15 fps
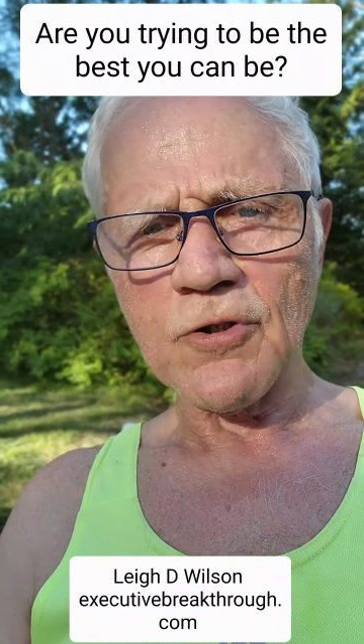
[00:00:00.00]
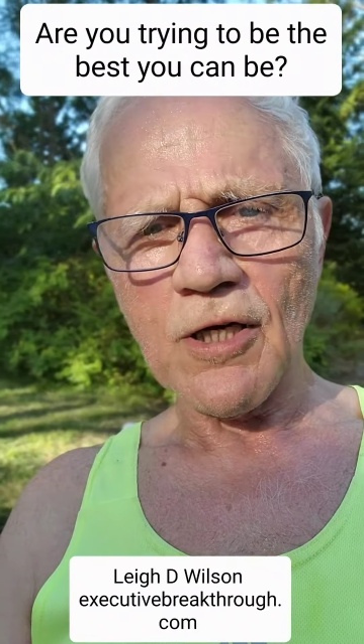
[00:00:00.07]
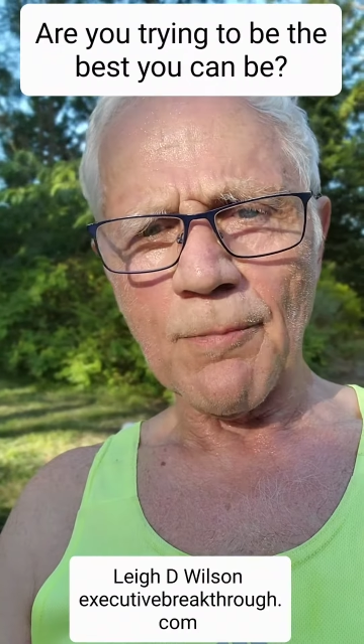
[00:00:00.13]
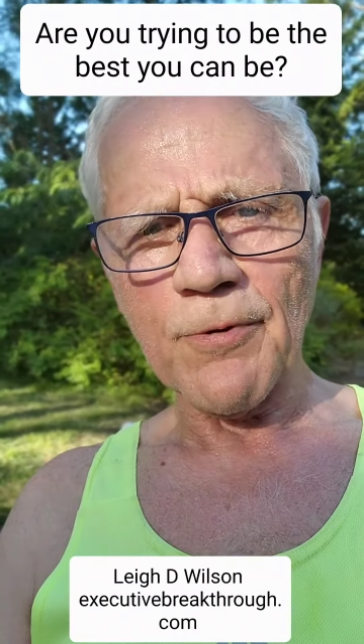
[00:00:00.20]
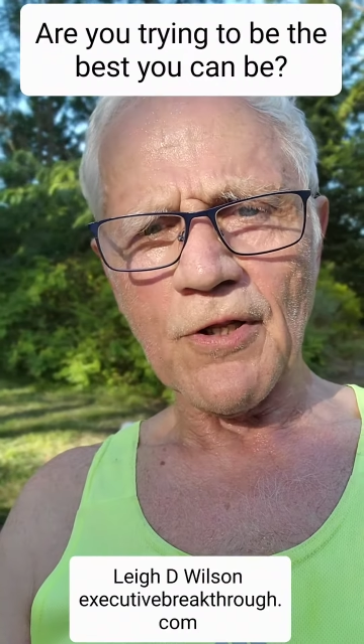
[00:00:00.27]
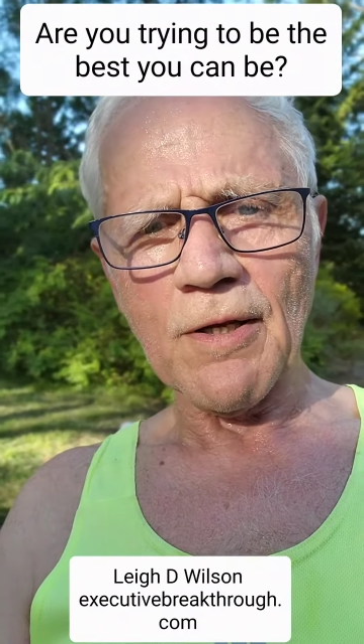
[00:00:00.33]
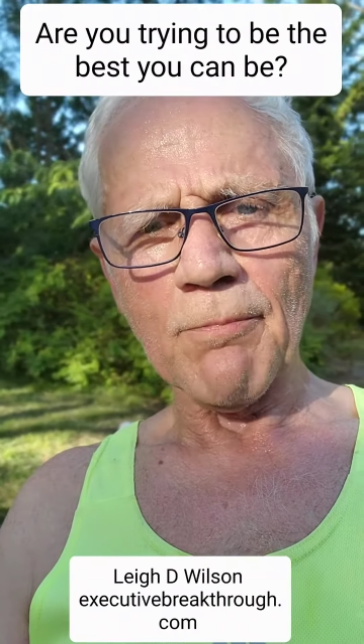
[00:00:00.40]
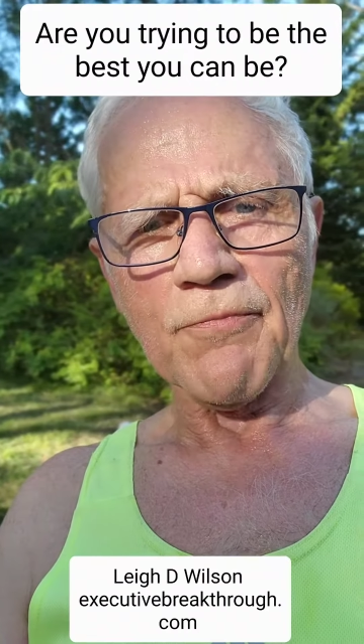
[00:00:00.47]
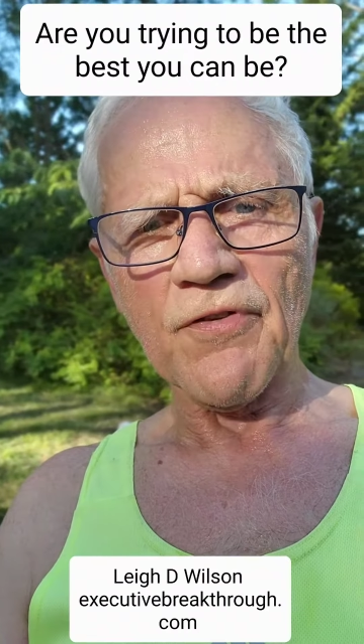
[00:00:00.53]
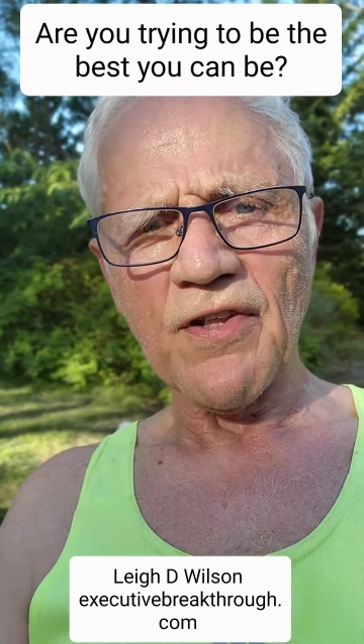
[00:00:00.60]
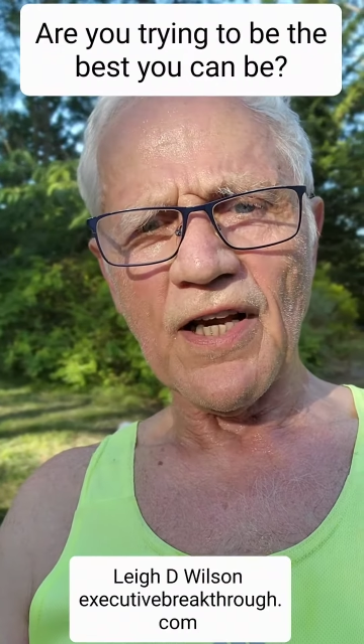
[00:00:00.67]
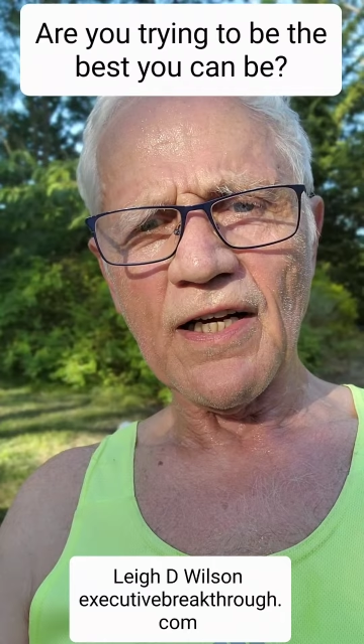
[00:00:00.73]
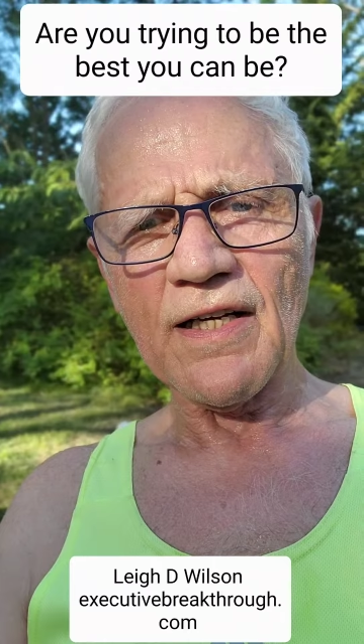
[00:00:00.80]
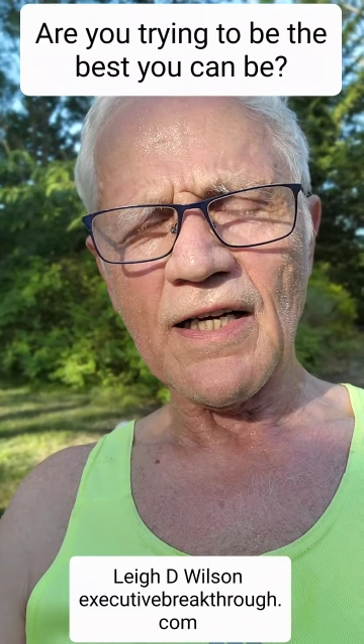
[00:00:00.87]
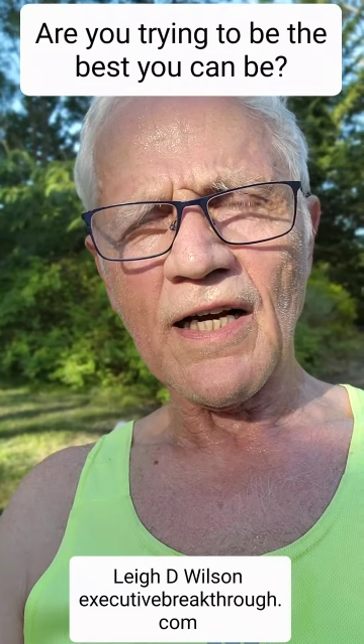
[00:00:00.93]
stopping them
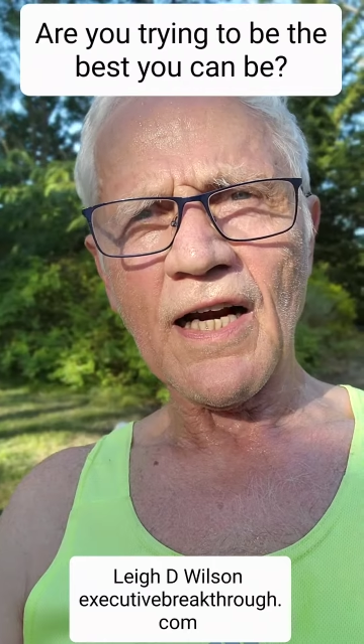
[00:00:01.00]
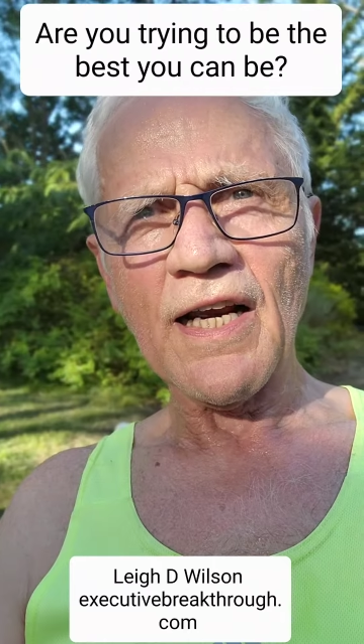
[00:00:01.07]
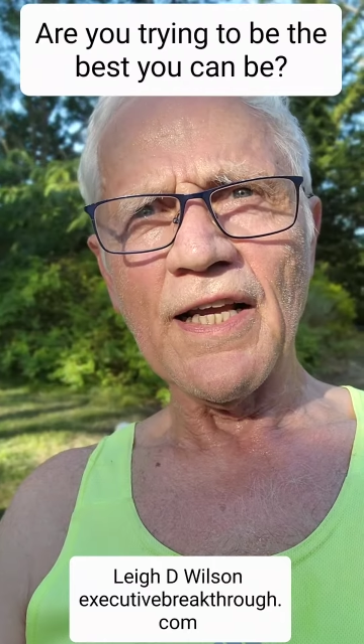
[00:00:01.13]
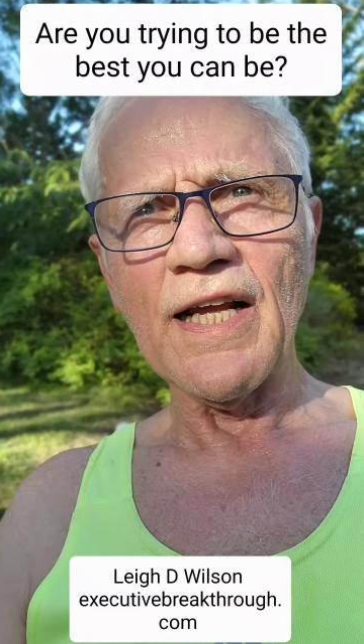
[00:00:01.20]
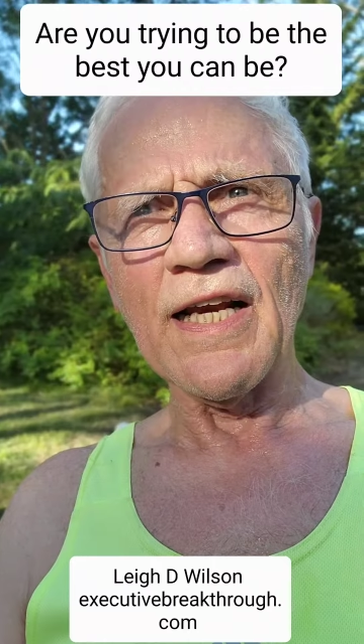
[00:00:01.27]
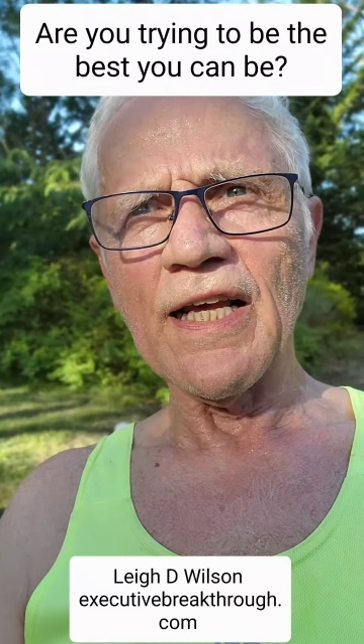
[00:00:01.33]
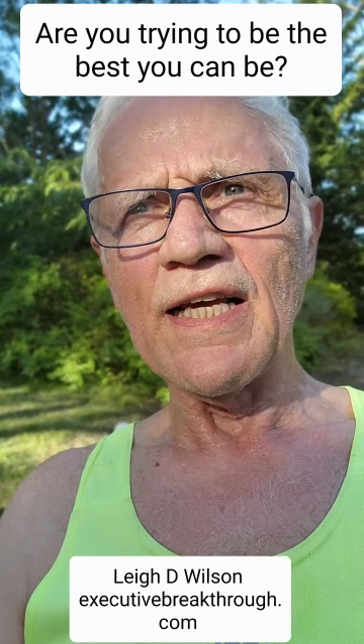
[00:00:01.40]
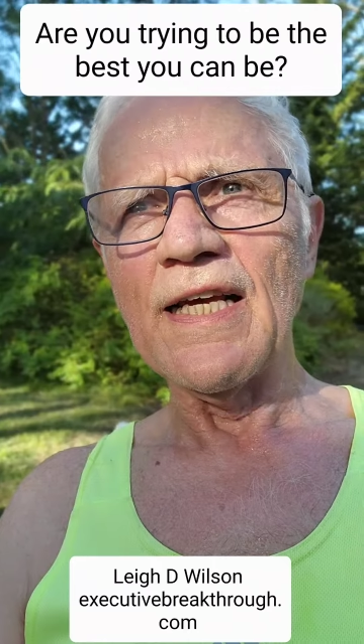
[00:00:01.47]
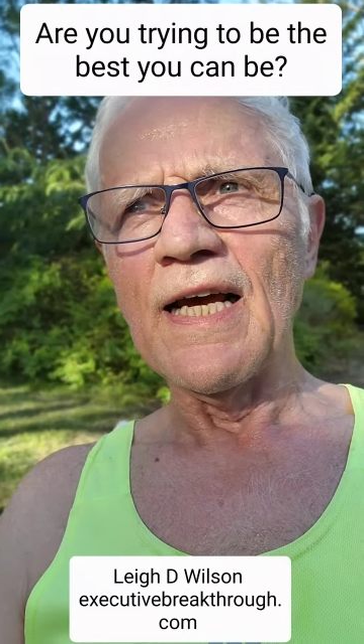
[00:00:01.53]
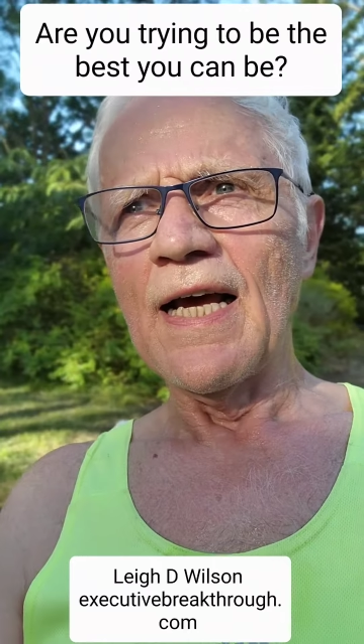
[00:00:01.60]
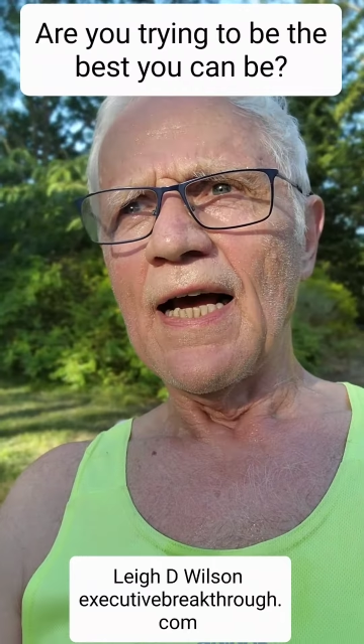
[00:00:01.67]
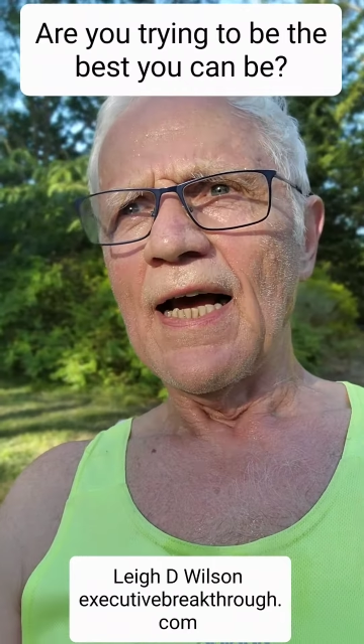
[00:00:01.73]
think clearly,